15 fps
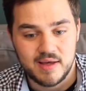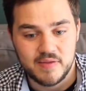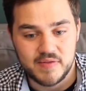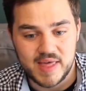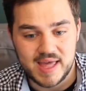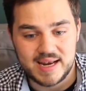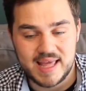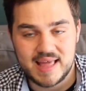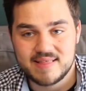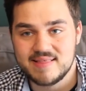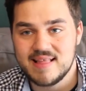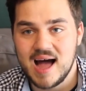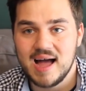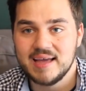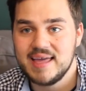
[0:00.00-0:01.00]
then it's
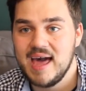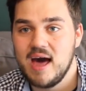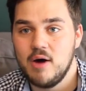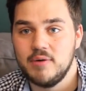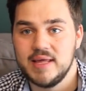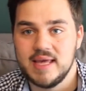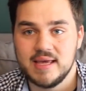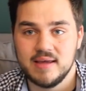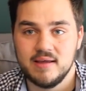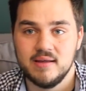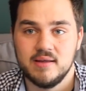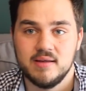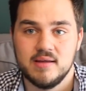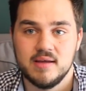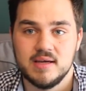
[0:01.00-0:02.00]
not
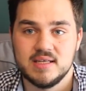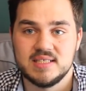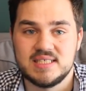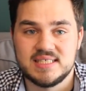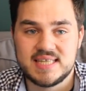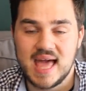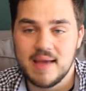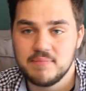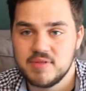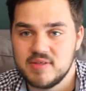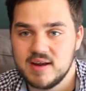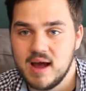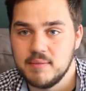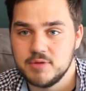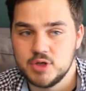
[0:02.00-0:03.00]
counting steps
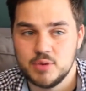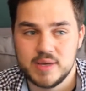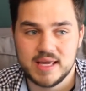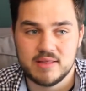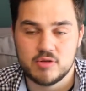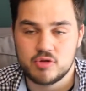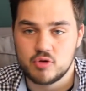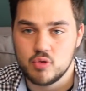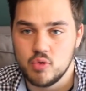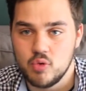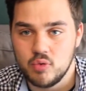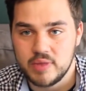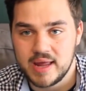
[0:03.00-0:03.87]
that I'm doing in school